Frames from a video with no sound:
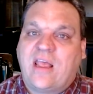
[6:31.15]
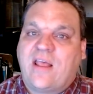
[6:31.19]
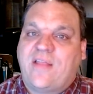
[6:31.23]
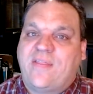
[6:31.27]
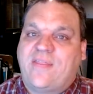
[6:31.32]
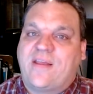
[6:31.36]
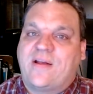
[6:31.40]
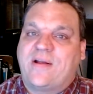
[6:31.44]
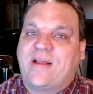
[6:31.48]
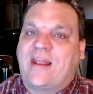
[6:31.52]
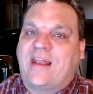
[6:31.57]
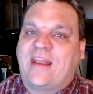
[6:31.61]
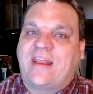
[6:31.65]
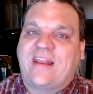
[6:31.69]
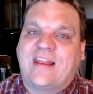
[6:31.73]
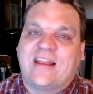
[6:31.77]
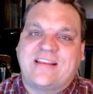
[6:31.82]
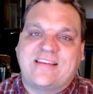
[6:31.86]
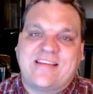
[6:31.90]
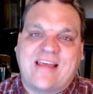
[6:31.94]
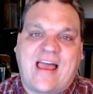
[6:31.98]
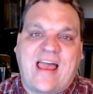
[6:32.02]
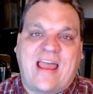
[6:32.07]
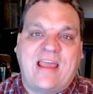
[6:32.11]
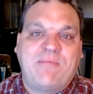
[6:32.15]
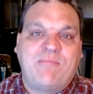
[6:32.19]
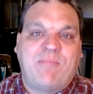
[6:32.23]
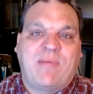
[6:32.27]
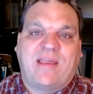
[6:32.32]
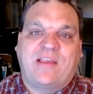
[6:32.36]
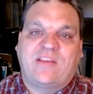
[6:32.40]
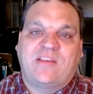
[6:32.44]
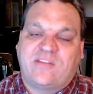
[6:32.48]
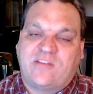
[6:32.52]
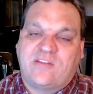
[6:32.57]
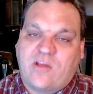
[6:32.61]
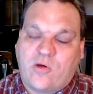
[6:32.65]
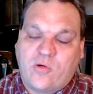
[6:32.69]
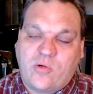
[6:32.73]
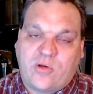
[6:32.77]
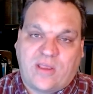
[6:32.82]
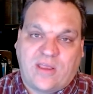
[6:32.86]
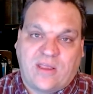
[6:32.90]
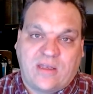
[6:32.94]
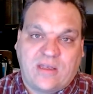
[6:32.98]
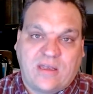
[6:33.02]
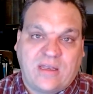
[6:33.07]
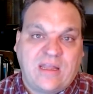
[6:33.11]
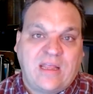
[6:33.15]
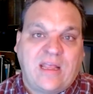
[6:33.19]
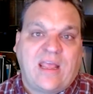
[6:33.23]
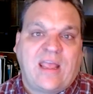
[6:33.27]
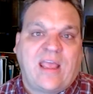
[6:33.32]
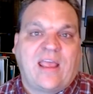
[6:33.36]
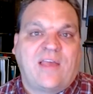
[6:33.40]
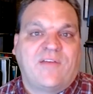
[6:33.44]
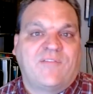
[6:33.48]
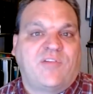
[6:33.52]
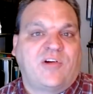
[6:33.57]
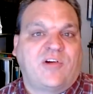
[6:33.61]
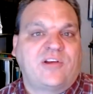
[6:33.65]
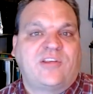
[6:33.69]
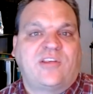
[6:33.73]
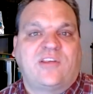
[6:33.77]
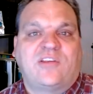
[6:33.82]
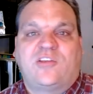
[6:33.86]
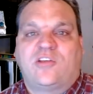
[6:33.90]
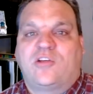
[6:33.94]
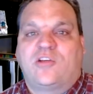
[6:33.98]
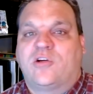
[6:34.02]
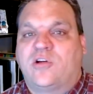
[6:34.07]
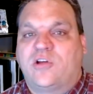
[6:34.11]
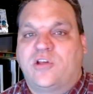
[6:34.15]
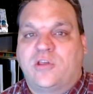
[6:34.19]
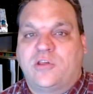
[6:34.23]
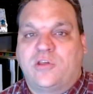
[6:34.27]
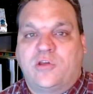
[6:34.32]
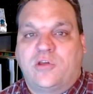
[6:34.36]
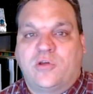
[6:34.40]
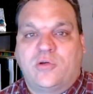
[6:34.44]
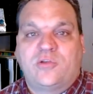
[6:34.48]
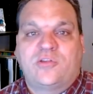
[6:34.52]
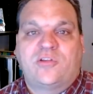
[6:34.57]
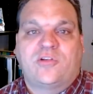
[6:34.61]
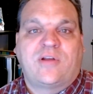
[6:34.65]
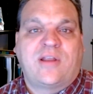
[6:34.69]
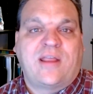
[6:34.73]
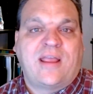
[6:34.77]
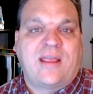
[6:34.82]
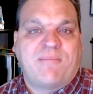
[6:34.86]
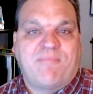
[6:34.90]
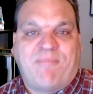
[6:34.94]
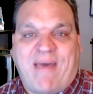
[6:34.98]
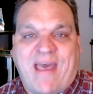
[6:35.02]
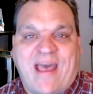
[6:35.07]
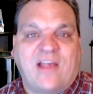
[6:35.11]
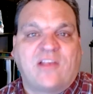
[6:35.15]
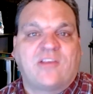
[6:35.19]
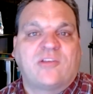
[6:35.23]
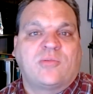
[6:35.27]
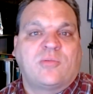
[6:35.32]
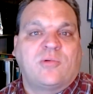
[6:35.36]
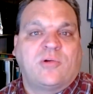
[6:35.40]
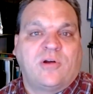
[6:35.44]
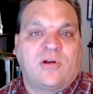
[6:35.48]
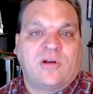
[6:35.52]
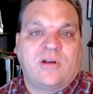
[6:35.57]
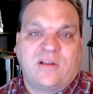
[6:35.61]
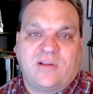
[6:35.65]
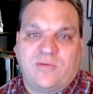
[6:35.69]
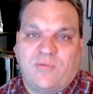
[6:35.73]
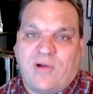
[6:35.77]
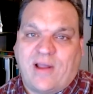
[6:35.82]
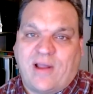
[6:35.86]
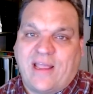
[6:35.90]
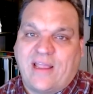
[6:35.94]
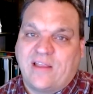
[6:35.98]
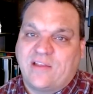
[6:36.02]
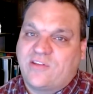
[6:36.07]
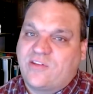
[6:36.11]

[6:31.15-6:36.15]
they're getting a time-based token versus your username password, right?